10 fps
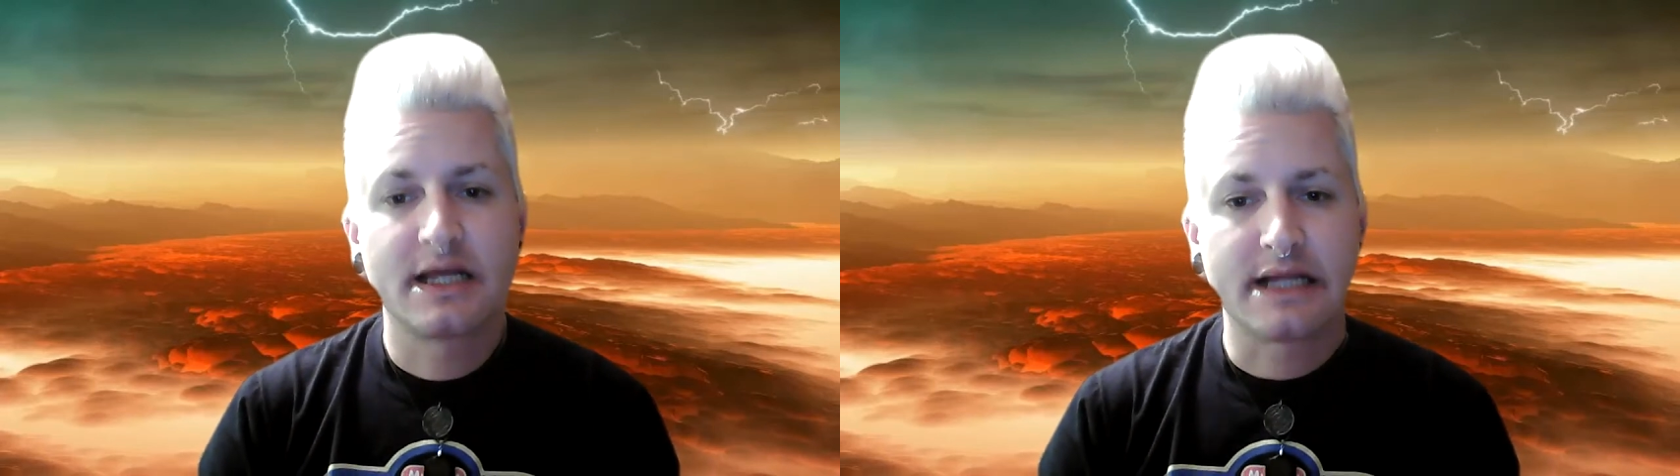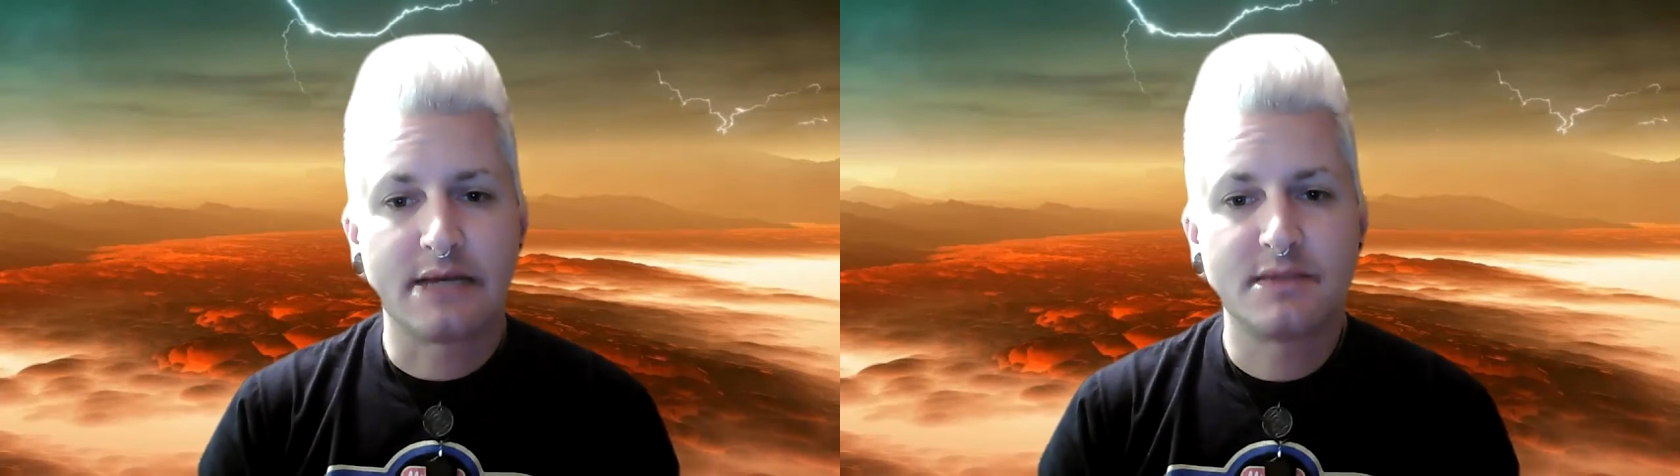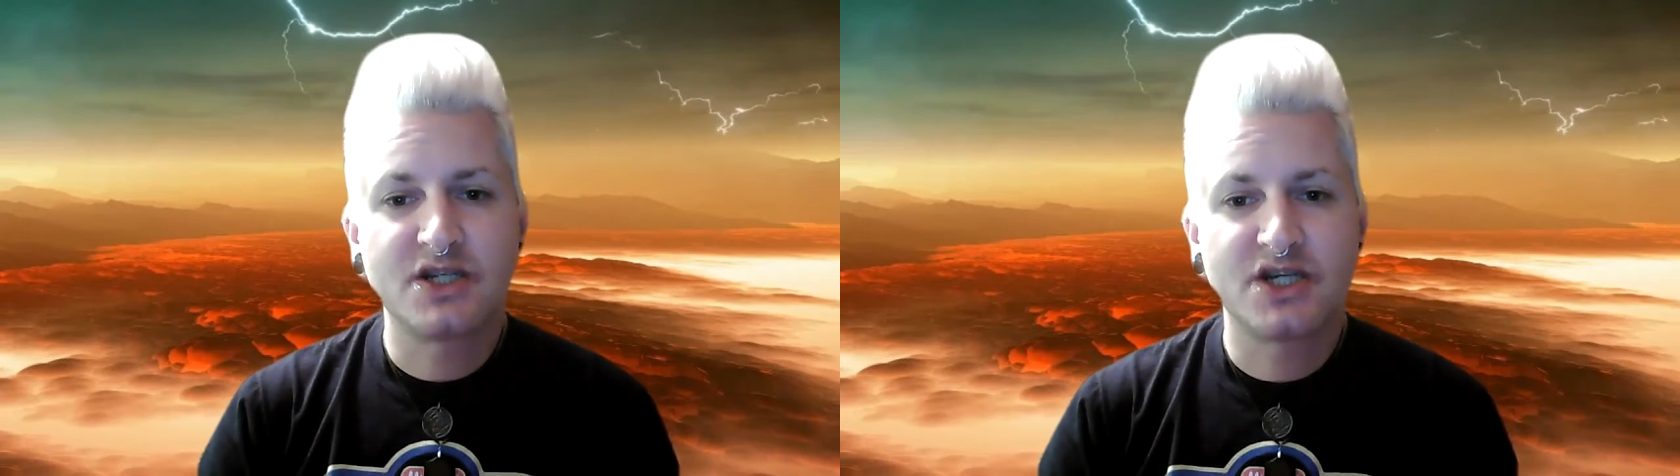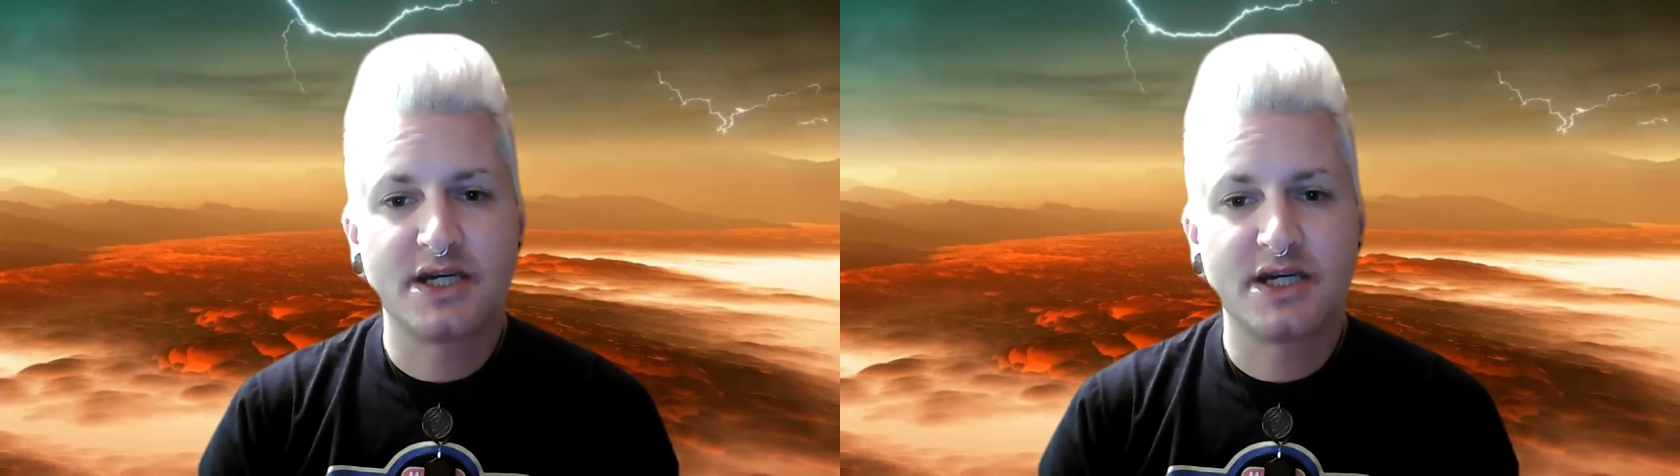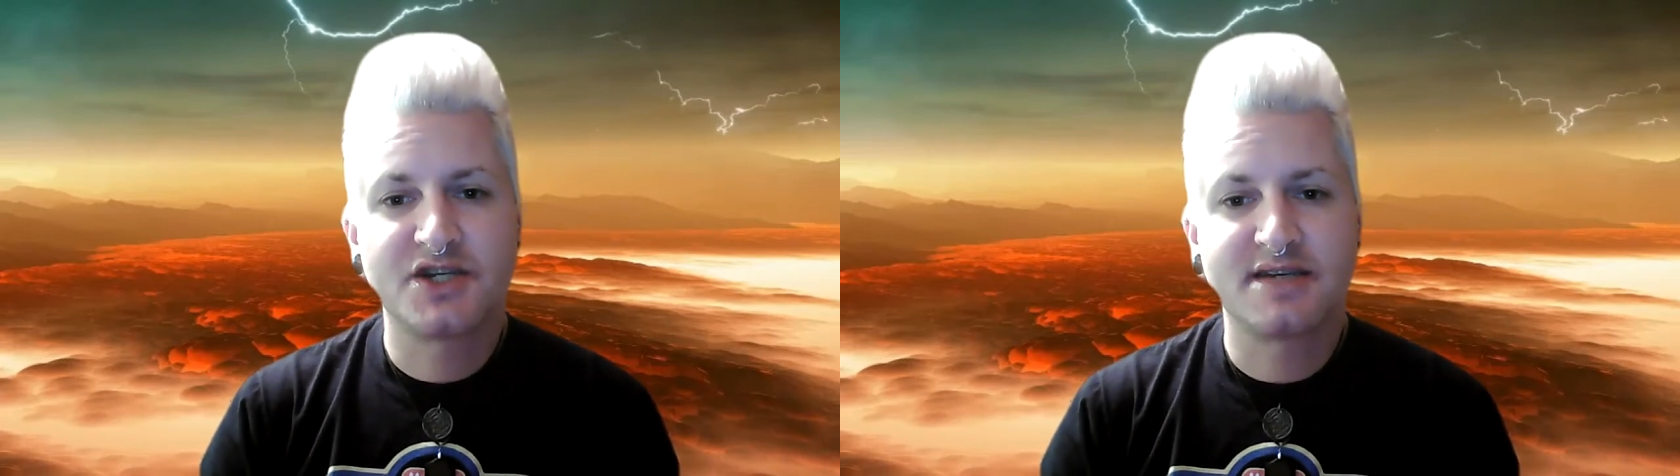climate
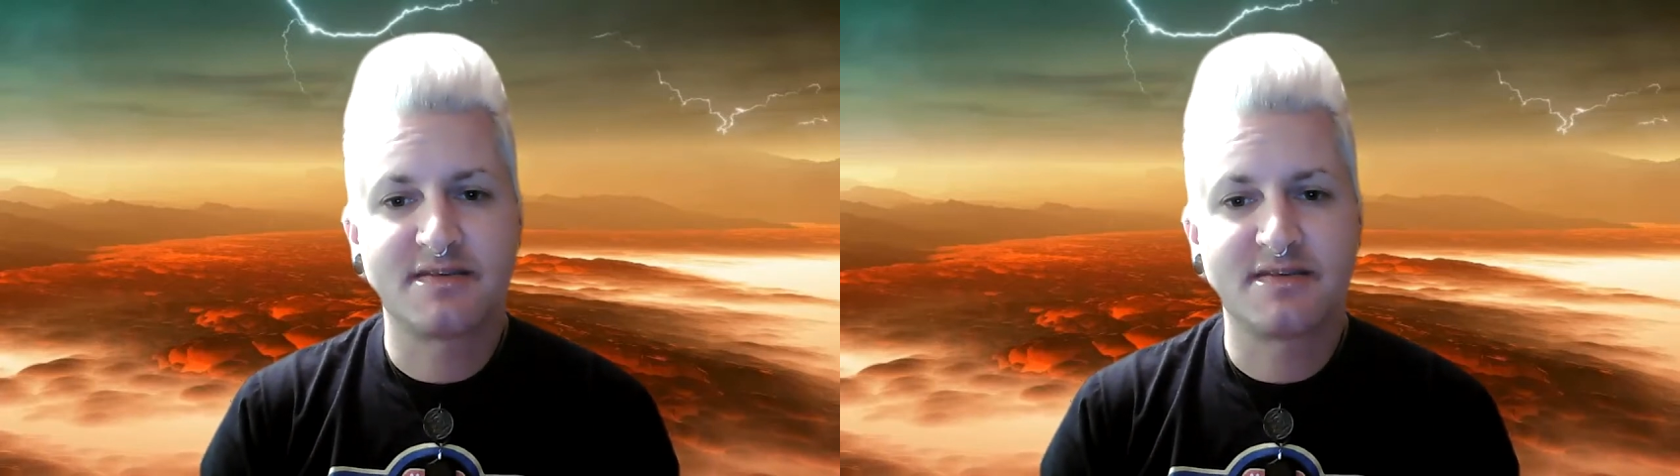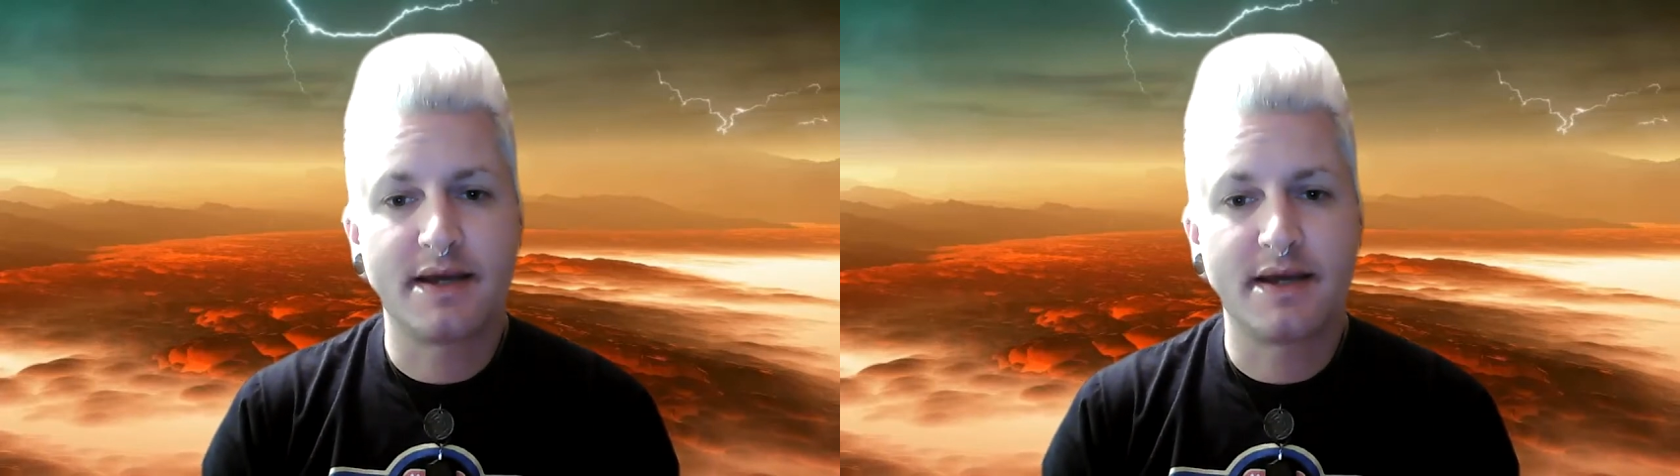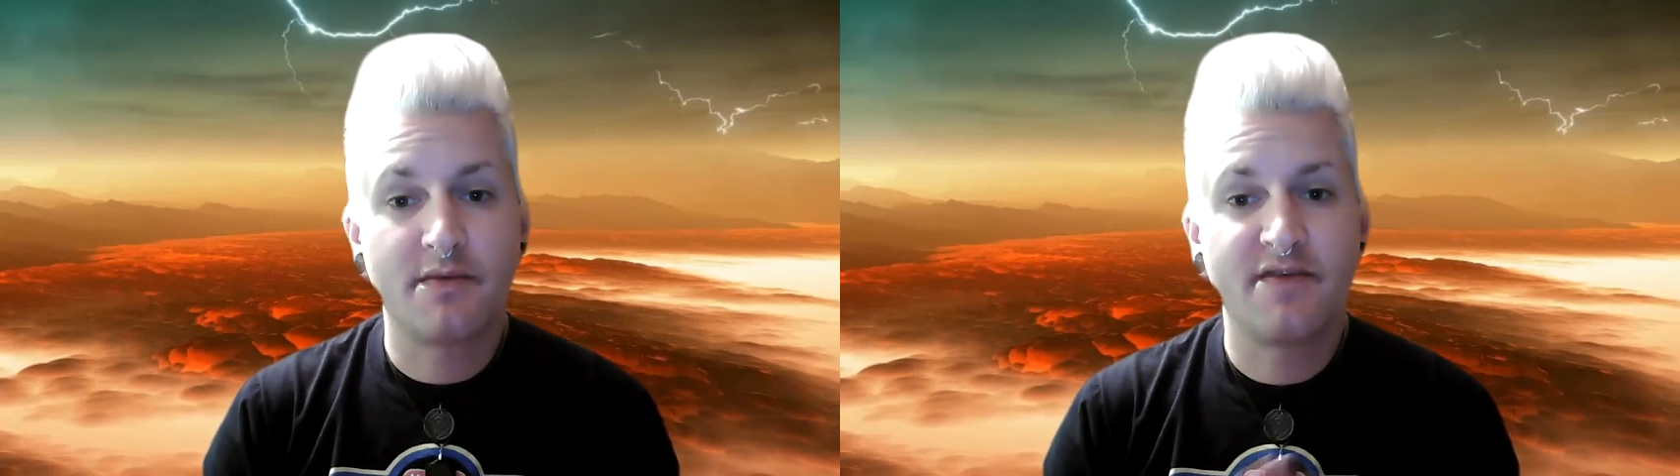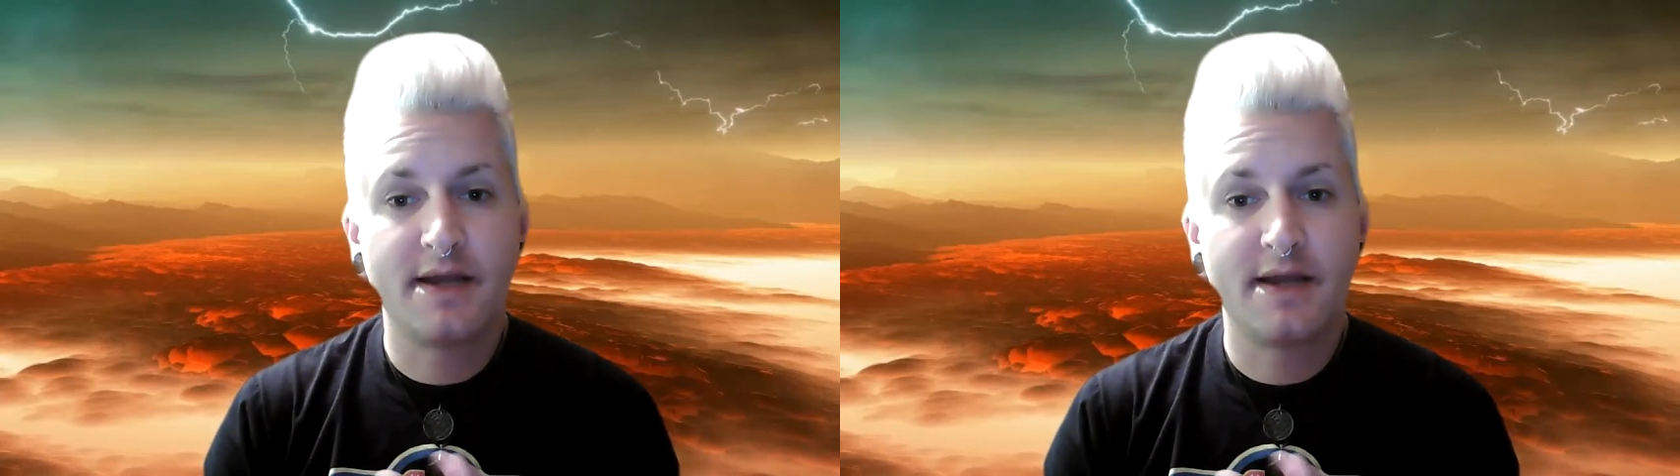change has made it,